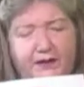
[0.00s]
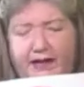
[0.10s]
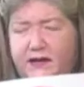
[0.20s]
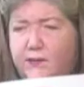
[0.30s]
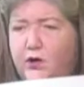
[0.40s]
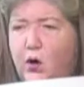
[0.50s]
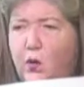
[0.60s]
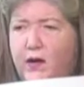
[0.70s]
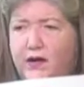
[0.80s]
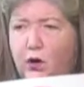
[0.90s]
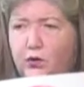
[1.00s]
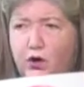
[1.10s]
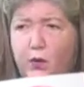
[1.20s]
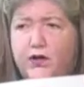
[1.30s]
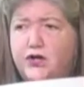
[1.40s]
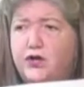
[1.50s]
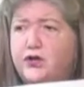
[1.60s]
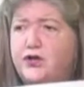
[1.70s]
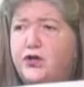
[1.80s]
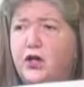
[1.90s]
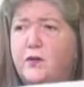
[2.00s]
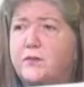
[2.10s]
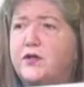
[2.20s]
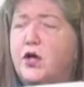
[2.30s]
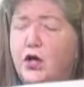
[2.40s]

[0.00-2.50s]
let them know in no uncertain terms